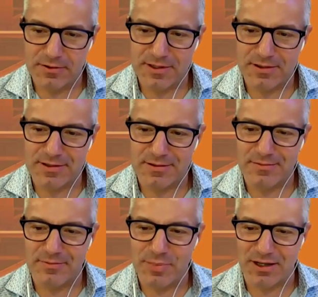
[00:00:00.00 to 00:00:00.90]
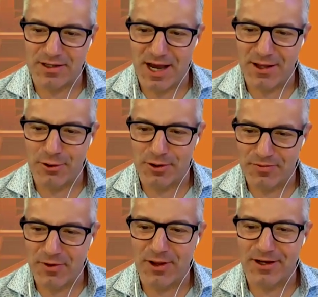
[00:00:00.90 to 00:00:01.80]
you know, being a toddler
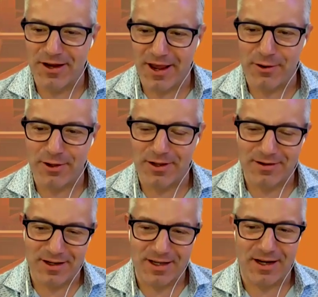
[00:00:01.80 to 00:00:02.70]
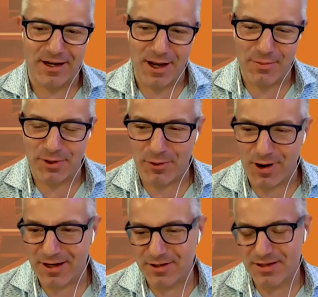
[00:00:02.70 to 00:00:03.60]
and falling down and getting up and
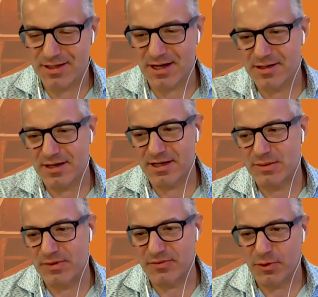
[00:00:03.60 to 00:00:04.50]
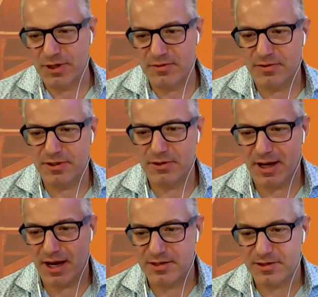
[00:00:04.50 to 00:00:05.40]
crying and these kinds of things before you
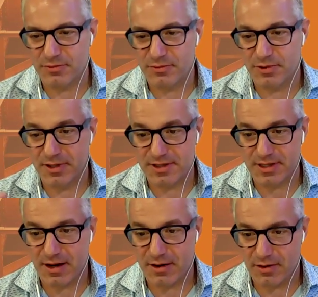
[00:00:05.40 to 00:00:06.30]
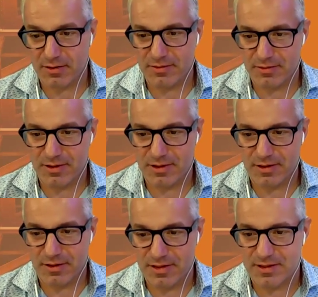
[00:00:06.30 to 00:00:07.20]
guys really said,
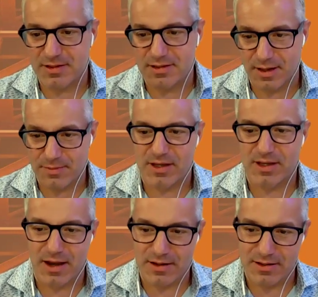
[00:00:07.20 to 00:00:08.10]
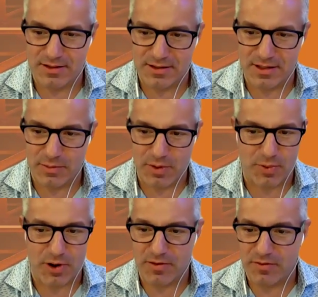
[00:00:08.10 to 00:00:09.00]
this is something that is this going to
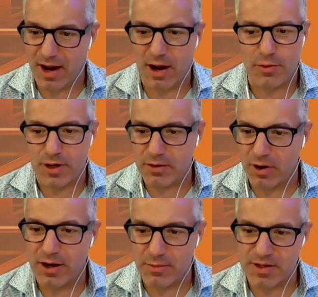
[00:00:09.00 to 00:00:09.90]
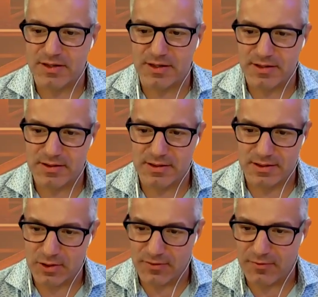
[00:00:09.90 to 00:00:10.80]
be part of how we run a business.
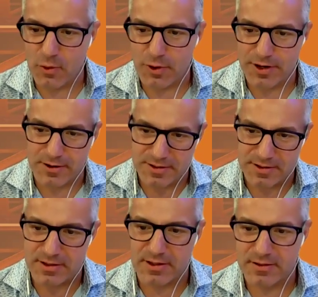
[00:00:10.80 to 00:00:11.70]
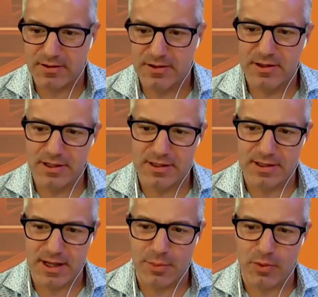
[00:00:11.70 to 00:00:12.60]
It took 4 years to get
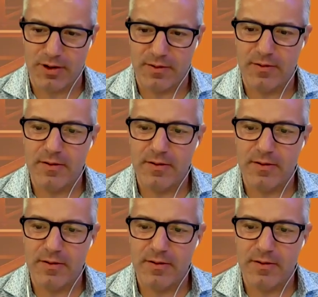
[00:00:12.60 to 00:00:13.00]
to that point.